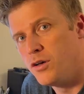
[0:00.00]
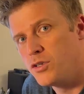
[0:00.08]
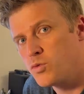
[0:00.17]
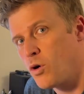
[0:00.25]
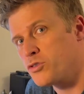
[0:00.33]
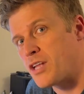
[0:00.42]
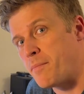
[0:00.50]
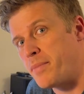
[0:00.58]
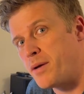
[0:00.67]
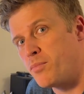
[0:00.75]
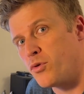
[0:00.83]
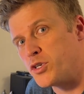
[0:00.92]
So whilst that
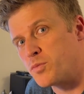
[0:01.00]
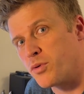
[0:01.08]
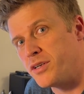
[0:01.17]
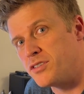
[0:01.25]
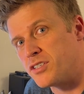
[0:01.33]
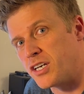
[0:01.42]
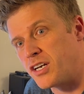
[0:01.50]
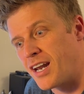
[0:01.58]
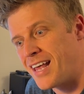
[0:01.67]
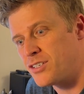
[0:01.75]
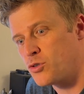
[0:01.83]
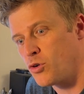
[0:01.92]
big boy's printing,
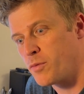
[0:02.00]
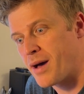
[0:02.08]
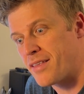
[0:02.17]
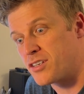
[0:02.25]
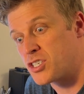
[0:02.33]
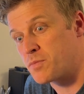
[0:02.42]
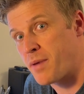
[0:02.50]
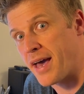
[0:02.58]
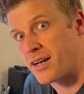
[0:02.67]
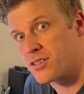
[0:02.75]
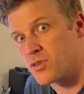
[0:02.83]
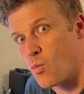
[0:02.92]
let's talk about the
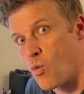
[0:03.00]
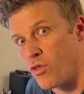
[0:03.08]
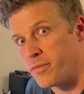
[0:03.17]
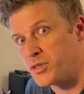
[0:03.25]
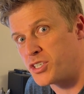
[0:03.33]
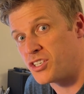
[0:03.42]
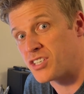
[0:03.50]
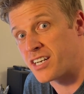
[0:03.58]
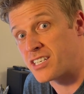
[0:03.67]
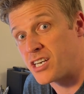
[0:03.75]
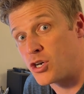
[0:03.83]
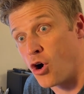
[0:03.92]
specs and what the machine's
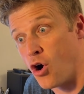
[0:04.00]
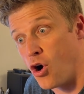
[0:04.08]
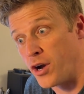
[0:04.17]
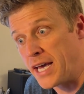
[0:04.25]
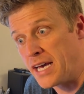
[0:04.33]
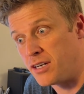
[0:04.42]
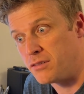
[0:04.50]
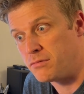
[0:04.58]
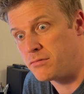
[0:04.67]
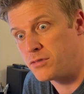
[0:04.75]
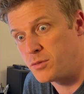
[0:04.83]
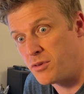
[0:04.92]
actually got on it.
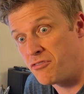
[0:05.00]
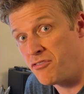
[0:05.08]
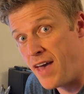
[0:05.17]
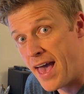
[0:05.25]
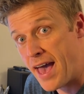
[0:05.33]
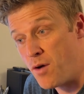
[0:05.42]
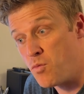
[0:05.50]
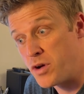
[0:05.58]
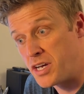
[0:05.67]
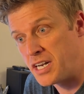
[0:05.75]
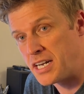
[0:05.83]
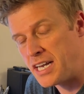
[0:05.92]
And to be fair, we're
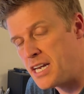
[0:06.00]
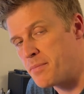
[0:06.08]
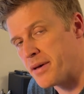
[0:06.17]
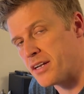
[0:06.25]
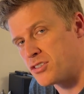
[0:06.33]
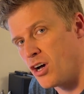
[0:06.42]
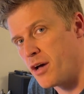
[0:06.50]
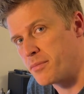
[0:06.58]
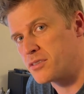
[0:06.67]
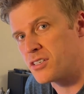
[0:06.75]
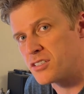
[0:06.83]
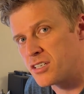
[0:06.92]
going to need a bit of time
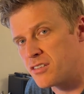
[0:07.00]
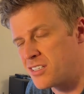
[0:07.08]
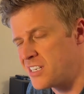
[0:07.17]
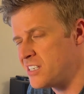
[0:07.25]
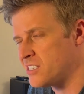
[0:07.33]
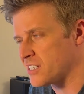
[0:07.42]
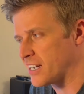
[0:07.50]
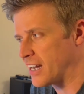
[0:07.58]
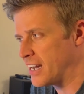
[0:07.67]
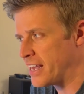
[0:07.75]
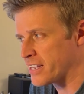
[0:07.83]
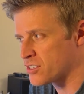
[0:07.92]
because it's a decent
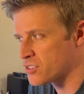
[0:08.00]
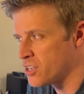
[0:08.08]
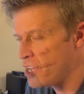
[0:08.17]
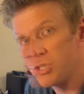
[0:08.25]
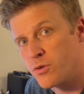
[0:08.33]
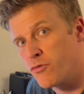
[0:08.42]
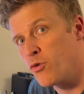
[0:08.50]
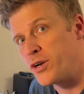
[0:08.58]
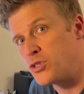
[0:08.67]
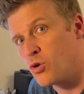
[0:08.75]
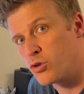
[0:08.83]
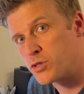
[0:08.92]
list. So we've already
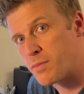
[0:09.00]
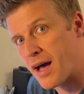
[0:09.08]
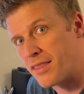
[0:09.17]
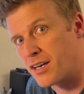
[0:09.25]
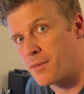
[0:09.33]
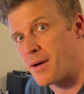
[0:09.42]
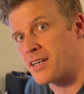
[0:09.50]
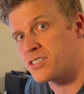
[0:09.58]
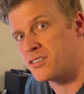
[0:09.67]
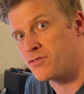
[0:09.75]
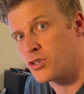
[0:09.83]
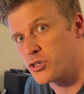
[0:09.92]
talked about the
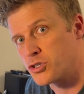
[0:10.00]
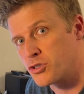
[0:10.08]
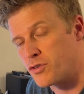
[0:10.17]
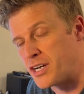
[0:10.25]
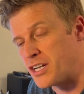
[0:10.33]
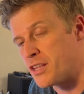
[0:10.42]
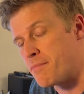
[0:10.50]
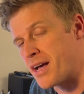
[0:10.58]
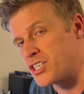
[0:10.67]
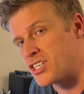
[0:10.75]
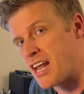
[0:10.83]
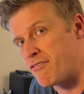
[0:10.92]
capacitive touchscreen and the
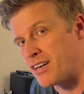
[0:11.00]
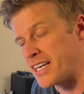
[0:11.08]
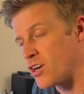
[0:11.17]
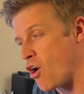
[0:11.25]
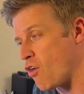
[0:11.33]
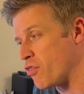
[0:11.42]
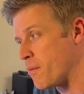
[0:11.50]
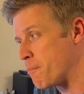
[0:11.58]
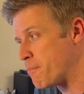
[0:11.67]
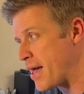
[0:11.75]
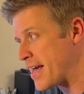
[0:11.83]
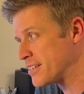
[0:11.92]
mesh leveling on the
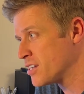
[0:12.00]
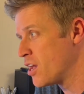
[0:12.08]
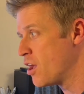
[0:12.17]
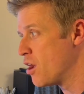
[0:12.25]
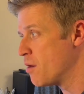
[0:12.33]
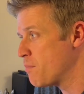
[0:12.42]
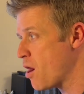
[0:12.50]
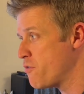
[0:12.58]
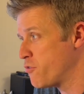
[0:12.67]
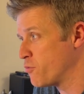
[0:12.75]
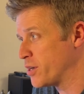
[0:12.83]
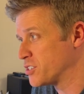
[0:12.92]
bed,
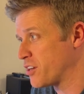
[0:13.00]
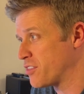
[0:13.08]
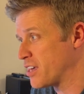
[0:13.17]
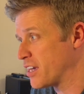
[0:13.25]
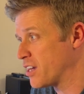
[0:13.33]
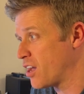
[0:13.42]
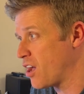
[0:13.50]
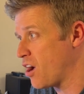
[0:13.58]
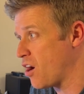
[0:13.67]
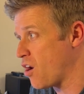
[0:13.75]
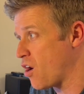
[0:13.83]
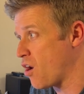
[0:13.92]
both of which I think
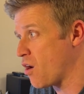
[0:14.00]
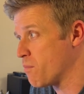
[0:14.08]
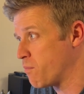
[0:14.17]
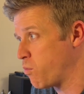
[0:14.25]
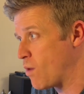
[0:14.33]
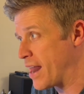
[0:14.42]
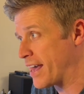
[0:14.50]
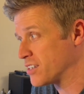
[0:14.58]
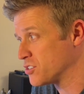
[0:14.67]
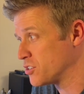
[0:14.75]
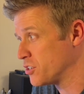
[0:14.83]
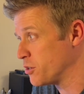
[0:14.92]
are well
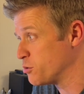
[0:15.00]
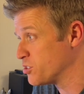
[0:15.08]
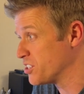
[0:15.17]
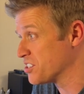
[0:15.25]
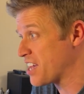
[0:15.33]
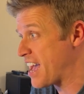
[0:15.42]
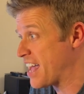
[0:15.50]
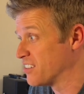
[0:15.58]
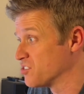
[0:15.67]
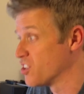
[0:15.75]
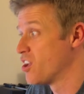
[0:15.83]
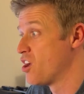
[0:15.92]
executed
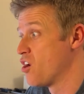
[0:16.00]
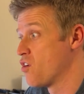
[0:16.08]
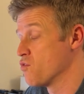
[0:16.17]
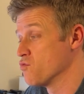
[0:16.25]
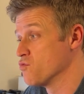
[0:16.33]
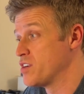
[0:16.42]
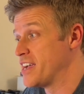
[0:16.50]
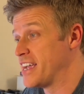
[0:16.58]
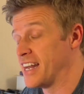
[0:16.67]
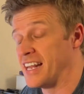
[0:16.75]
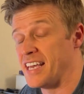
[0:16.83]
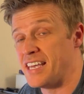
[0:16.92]
and
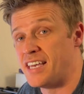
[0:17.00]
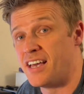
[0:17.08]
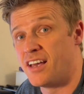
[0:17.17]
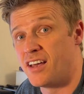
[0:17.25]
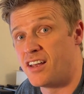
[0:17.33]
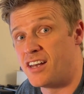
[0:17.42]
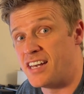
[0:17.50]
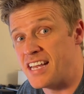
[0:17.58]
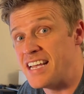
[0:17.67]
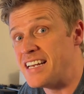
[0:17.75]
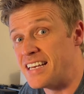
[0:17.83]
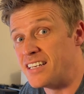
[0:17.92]
really
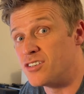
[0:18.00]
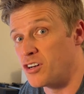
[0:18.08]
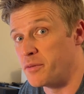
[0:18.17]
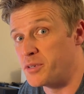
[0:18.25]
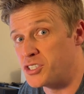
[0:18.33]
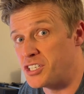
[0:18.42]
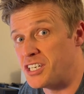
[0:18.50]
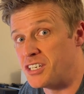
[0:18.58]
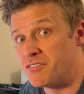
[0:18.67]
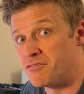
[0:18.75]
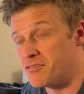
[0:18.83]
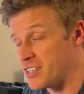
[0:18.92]
needed on a machine
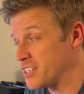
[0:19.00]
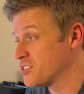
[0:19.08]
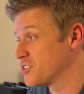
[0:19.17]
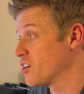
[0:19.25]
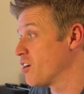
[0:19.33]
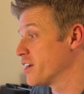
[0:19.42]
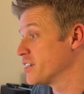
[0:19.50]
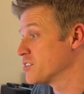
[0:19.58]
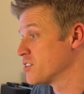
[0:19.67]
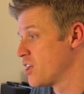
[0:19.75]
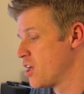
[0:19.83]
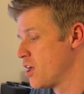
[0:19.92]
of this size.